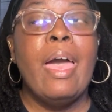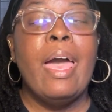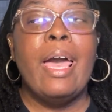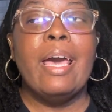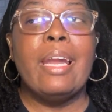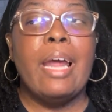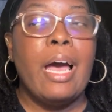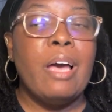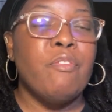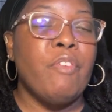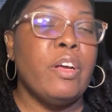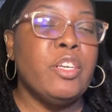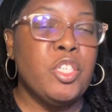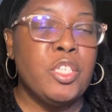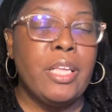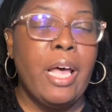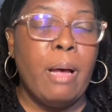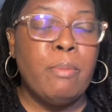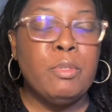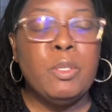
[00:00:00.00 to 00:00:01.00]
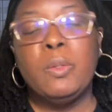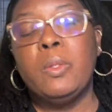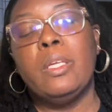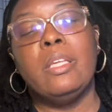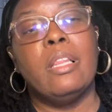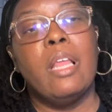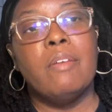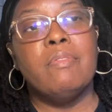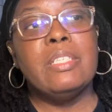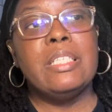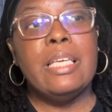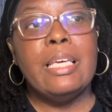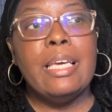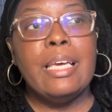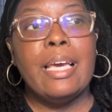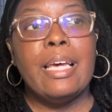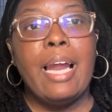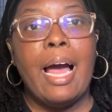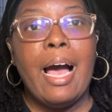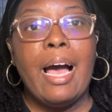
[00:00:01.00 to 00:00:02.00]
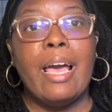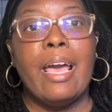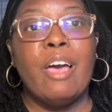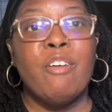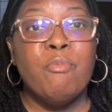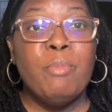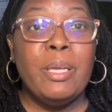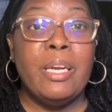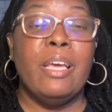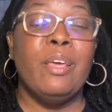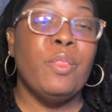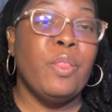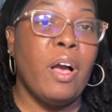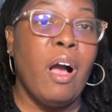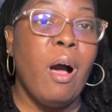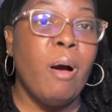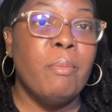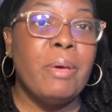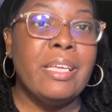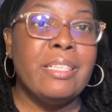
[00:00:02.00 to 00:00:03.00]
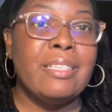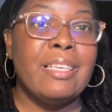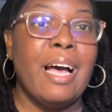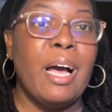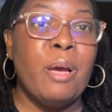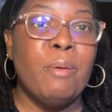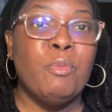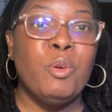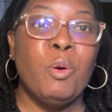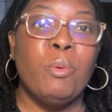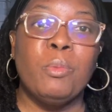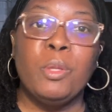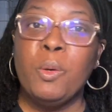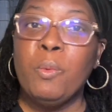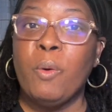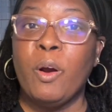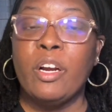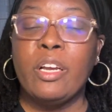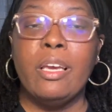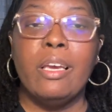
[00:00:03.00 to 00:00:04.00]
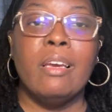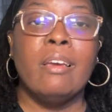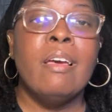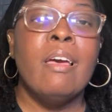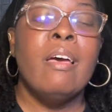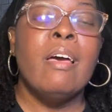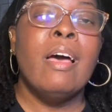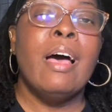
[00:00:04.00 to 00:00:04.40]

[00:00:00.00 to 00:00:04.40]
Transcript: and i've I just absolutely love seeing it i have been in the comments i'm normally working